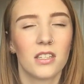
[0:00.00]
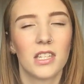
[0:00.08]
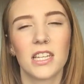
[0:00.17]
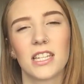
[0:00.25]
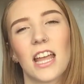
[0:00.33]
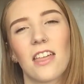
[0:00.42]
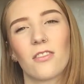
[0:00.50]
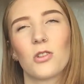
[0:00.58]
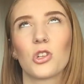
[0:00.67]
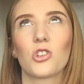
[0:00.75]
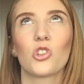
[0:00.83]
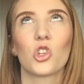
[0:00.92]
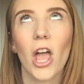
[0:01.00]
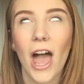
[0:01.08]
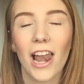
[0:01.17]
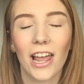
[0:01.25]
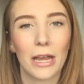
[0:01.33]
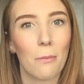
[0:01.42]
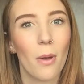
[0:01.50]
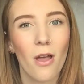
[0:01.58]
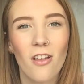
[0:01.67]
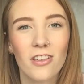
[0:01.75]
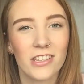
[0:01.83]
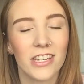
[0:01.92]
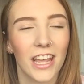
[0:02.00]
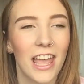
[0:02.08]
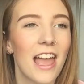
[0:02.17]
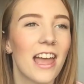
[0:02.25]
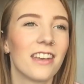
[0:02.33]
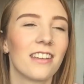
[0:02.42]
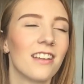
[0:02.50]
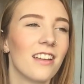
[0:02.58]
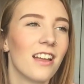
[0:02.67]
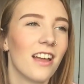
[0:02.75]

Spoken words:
sit together and just chat like in person again.